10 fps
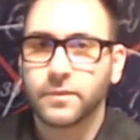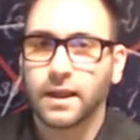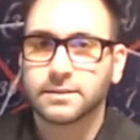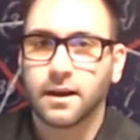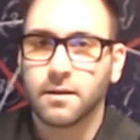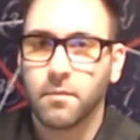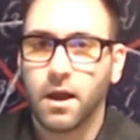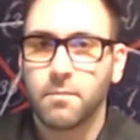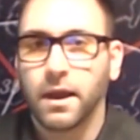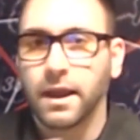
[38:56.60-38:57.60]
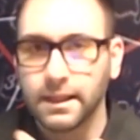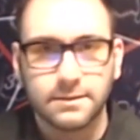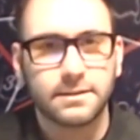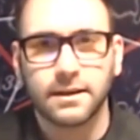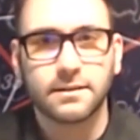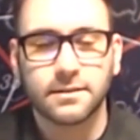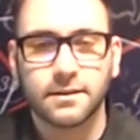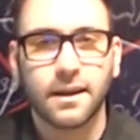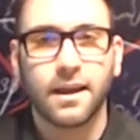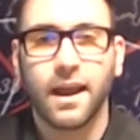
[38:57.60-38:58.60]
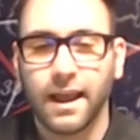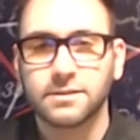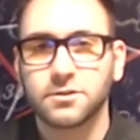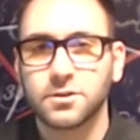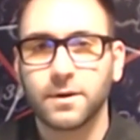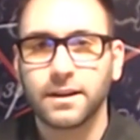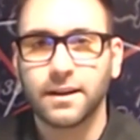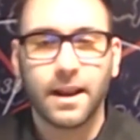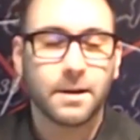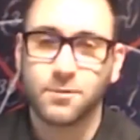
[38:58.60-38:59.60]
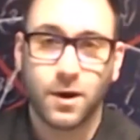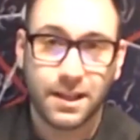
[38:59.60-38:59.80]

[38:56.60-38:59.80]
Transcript: That's kind of my instinct answer to it, and I have no